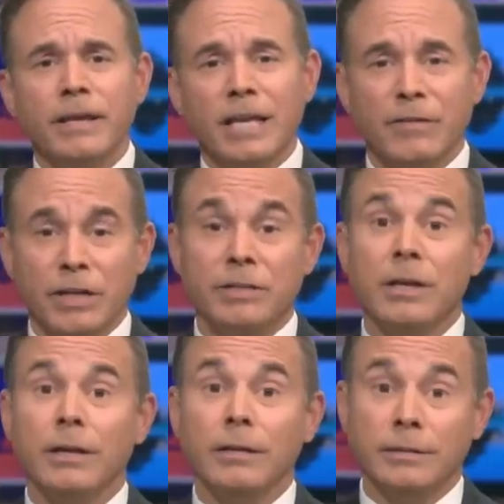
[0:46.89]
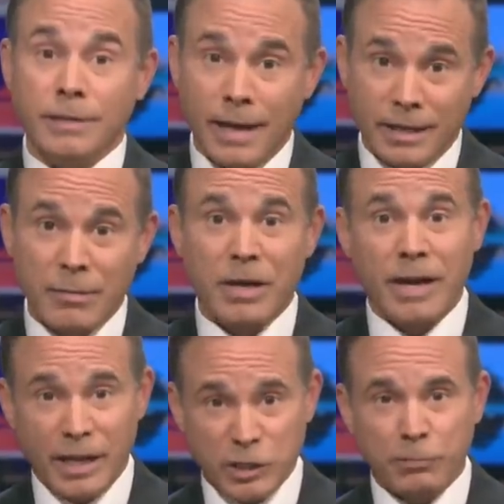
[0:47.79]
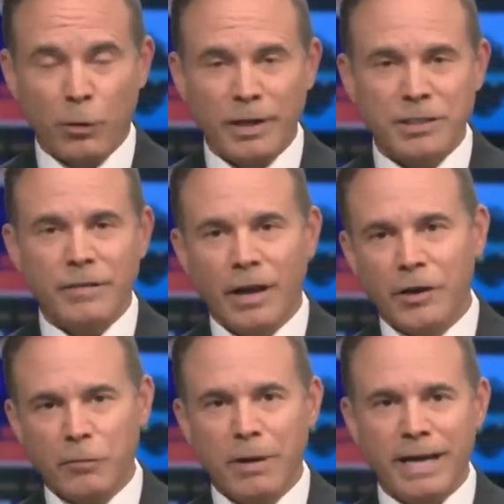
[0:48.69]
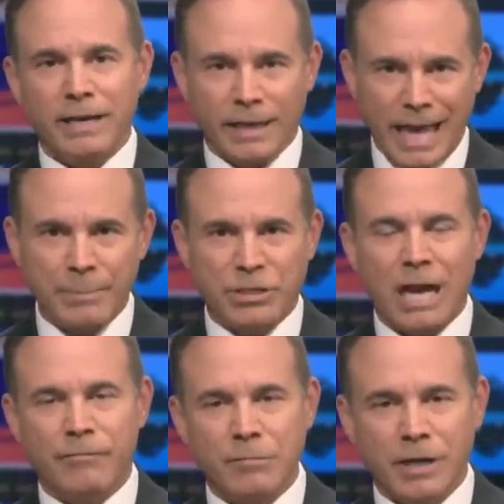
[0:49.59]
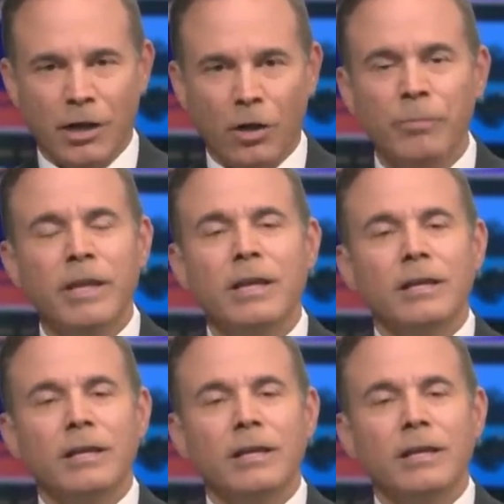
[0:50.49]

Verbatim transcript: given his documented exploits on the Hunter Biden laptop from hell,